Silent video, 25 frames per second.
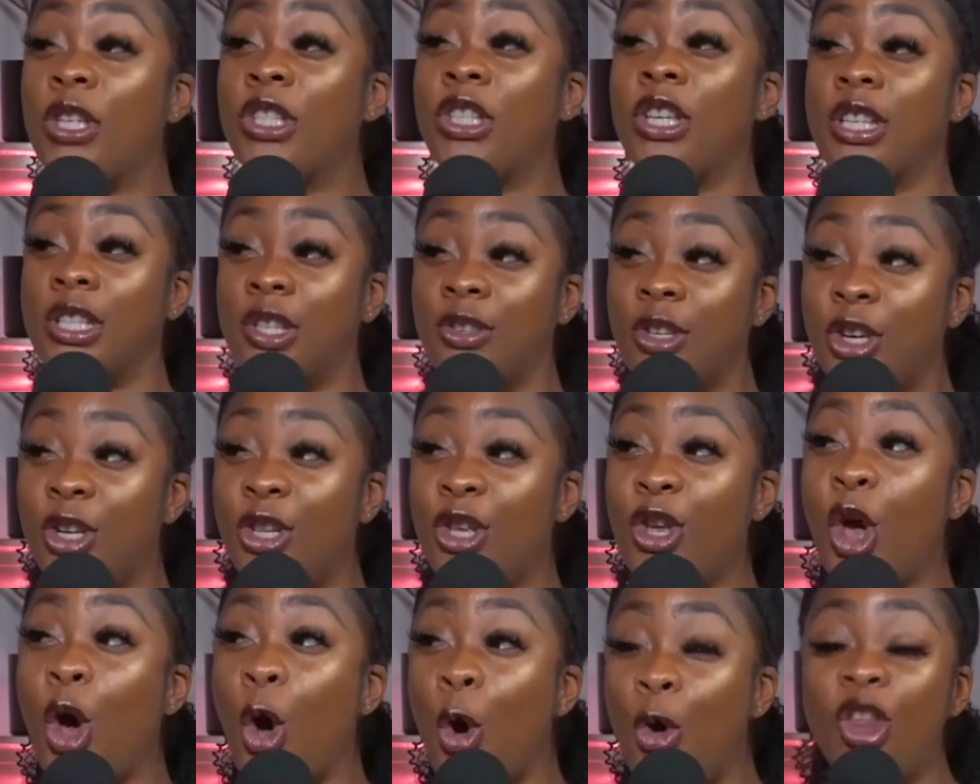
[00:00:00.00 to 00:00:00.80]
is
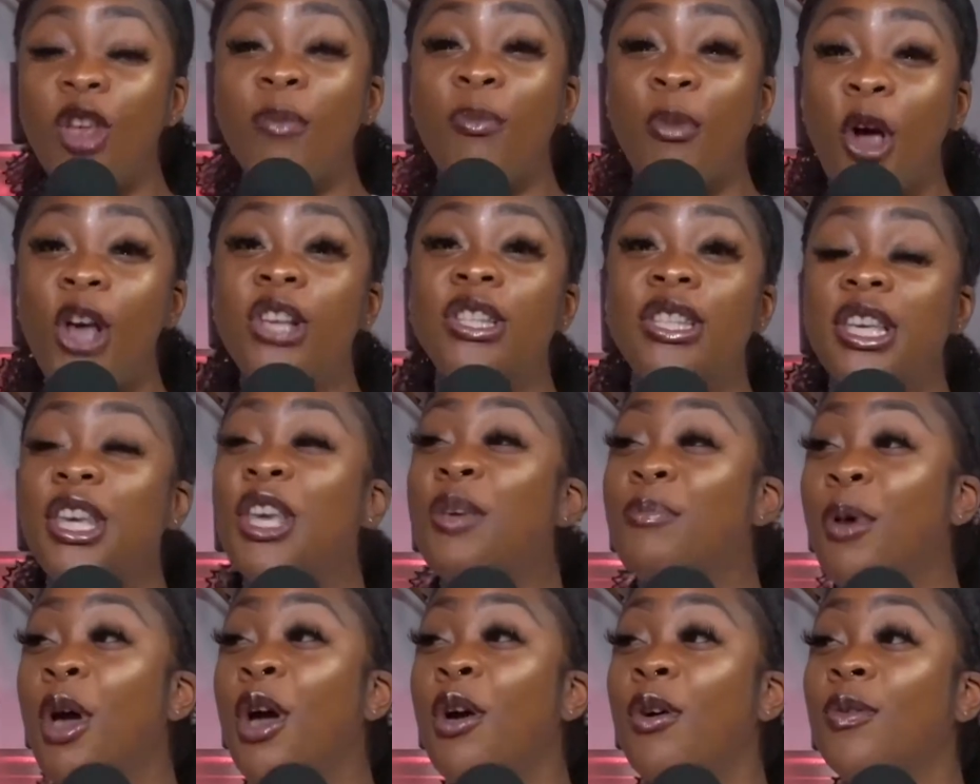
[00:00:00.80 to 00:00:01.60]
literally the only person
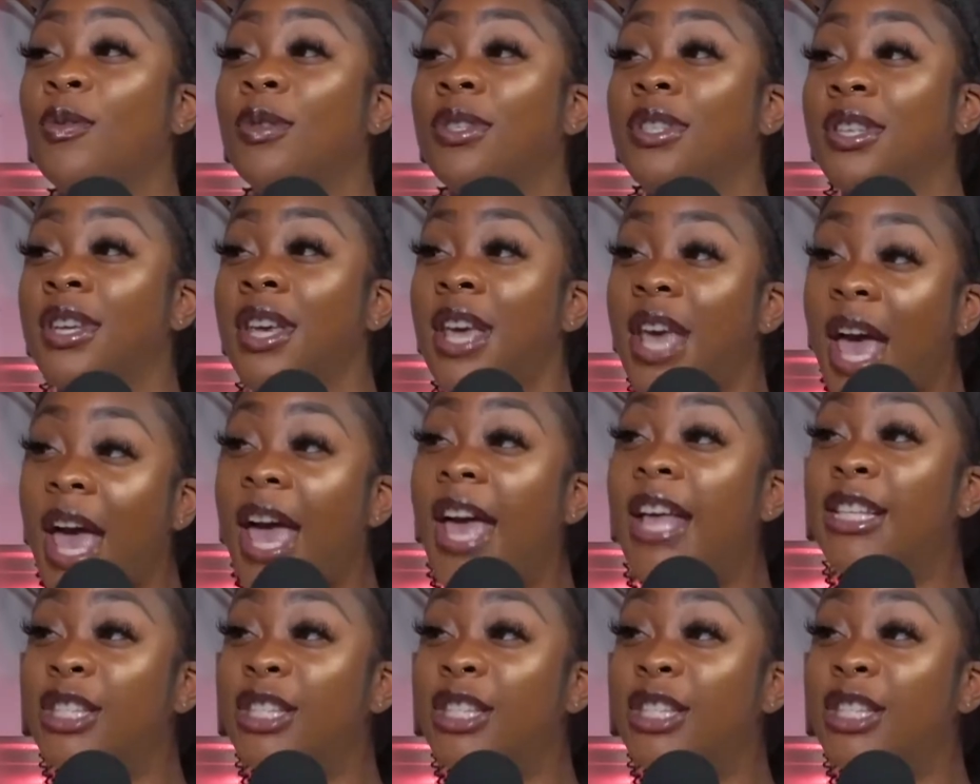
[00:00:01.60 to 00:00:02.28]
he posts and talks